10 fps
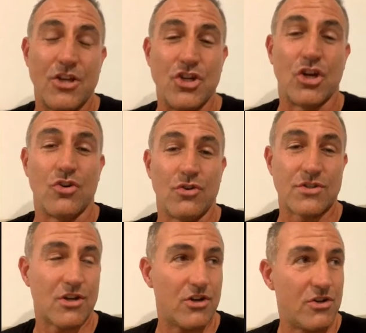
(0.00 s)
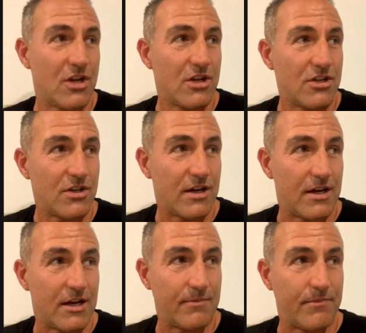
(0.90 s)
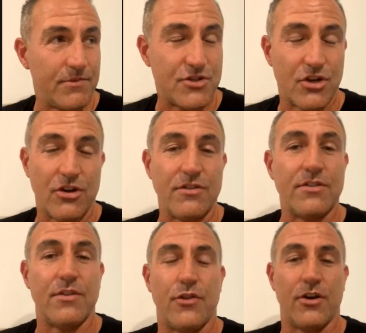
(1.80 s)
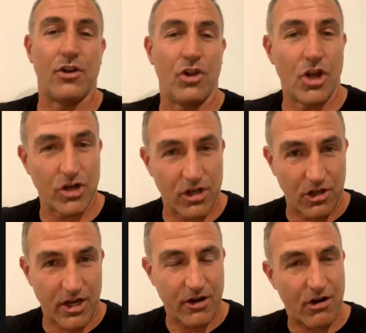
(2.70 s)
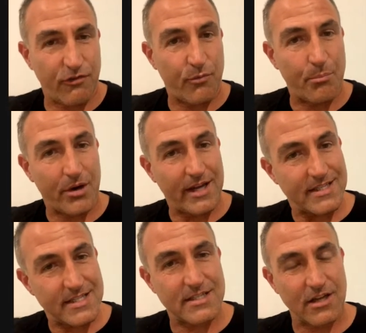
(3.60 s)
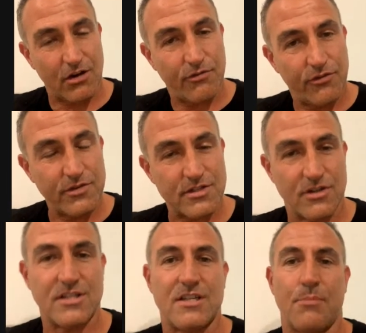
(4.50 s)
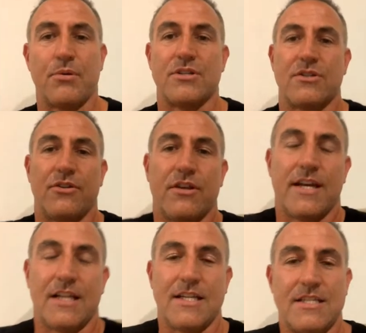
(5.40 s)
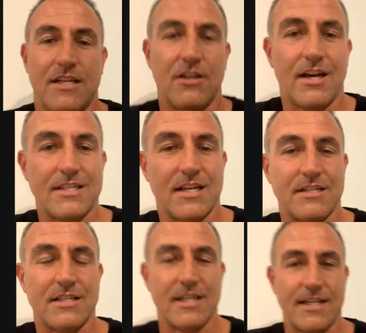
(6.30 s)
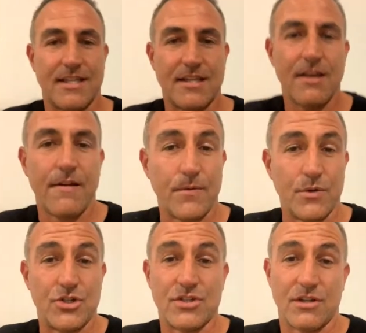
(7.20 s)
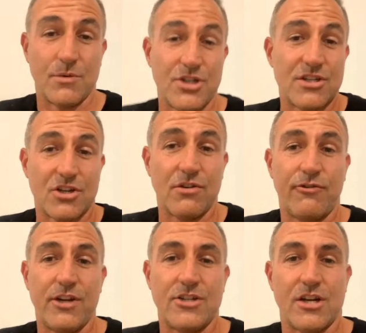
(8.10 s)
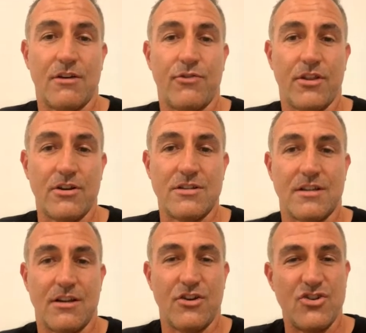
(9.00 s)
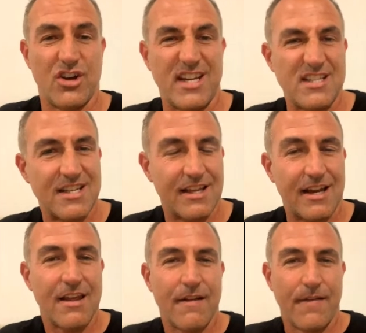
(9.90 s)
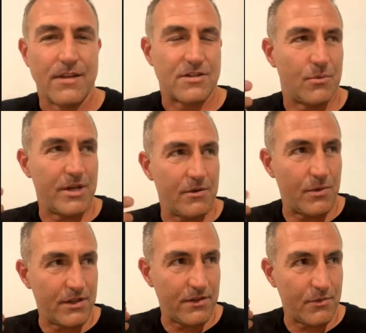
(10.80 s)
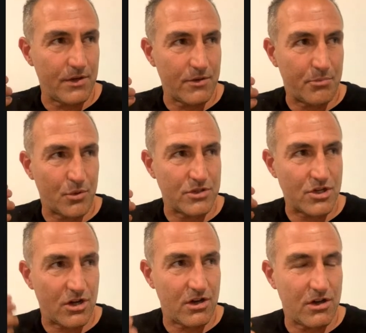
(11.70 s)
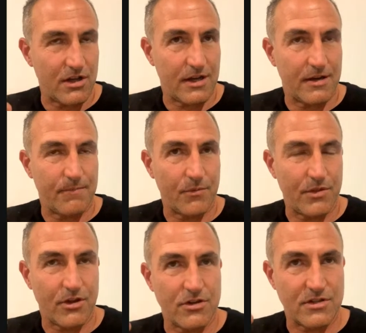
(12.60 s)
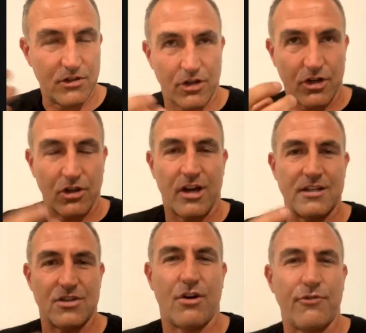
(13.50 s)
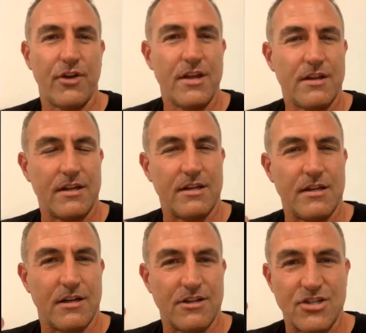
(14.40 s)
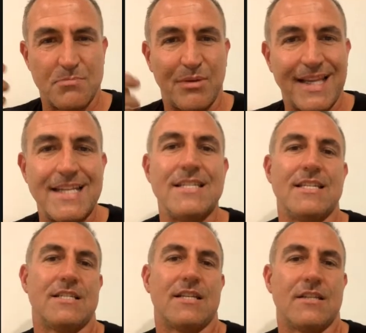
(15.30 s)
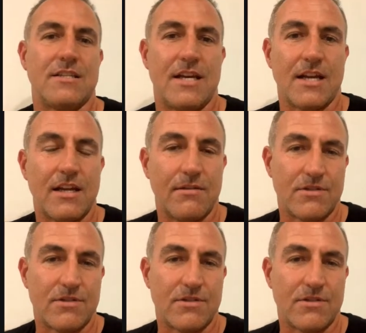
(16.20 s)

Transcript: You can also turn the logo light off by itself, so separate to the LED lights underneath, which is a good feature for those that are not into that. So when the boards when those logo light is off, it just blends into the deck.